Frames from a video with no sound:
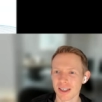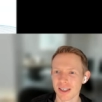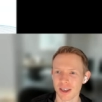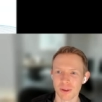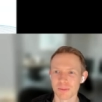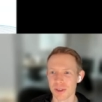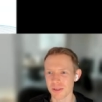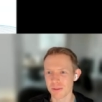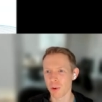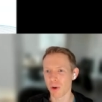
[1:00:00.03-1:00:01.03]
you know
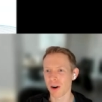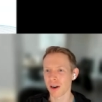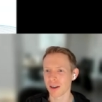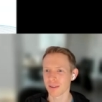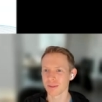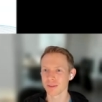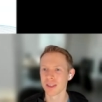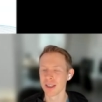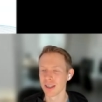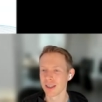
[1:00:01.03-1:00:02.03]
just more uh,
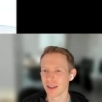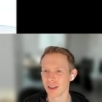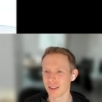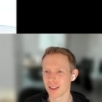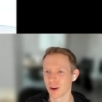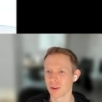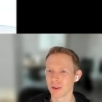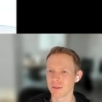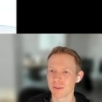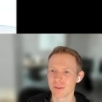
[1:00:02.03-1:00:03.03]
you know
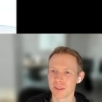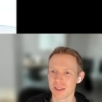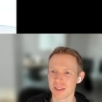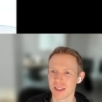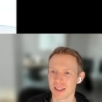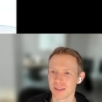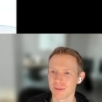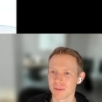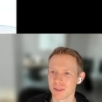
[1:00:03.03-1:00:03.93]
of just uh,